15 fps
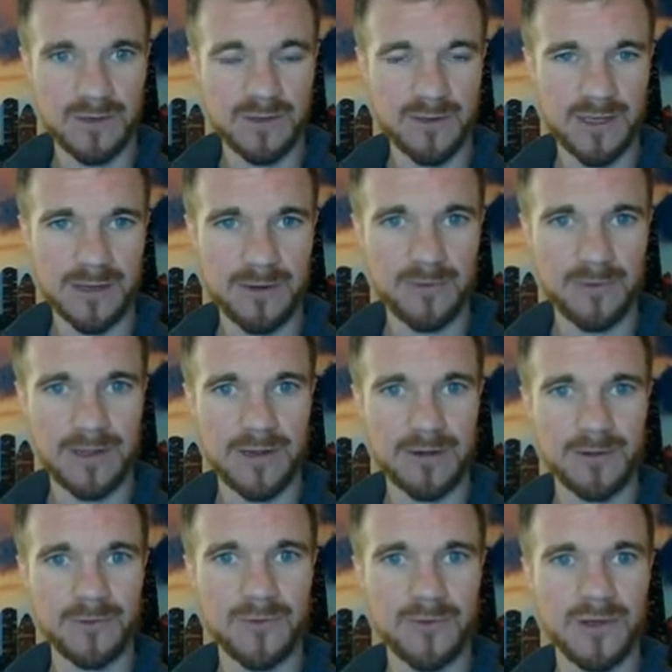get that out of
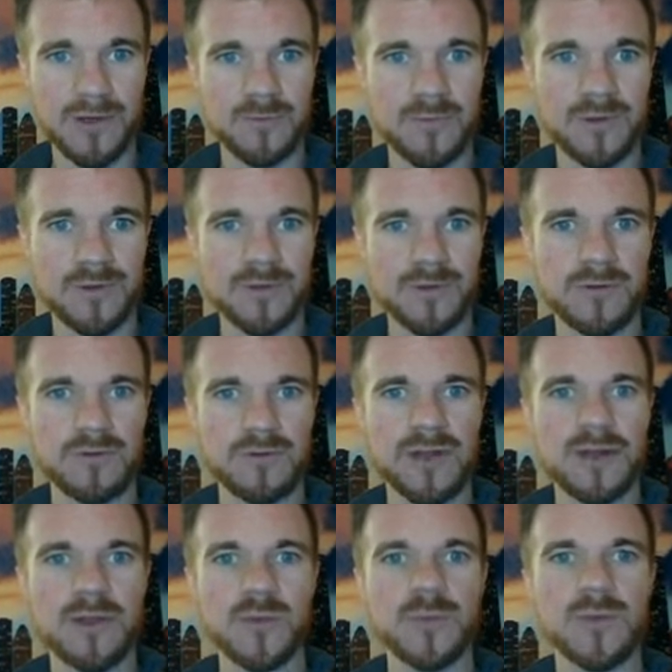the way, I'm going to scroll down
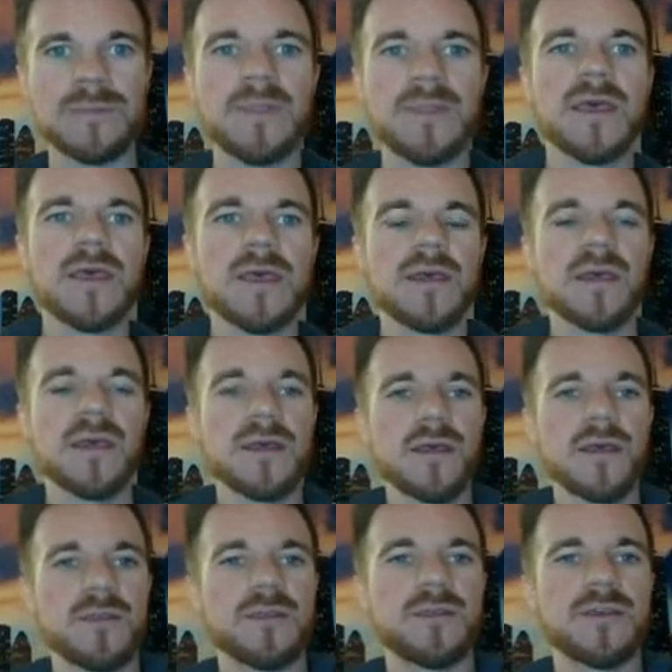a little bit.
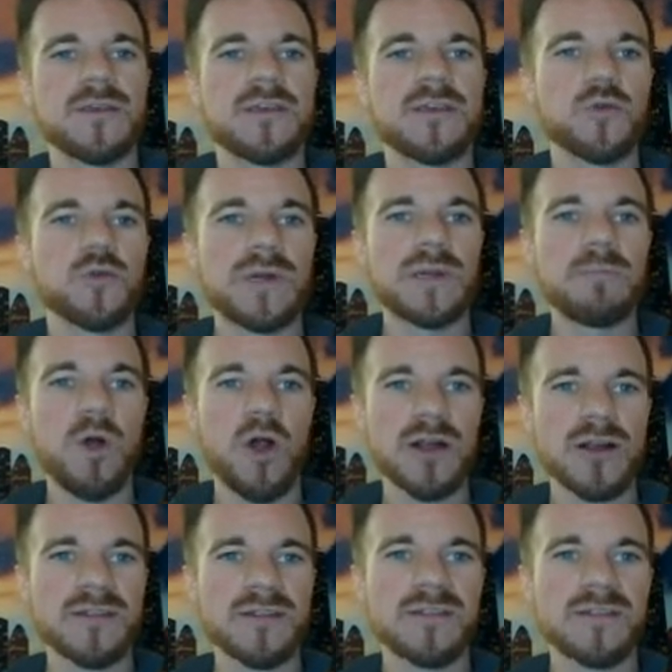The
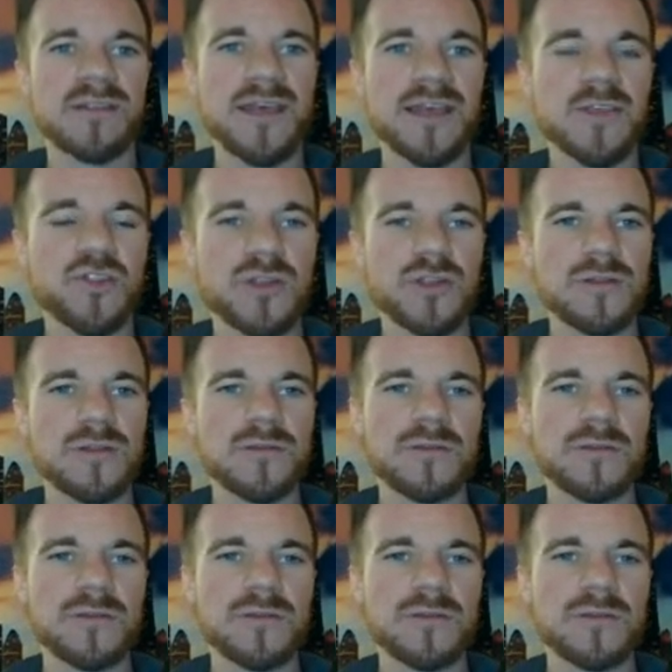remarks section.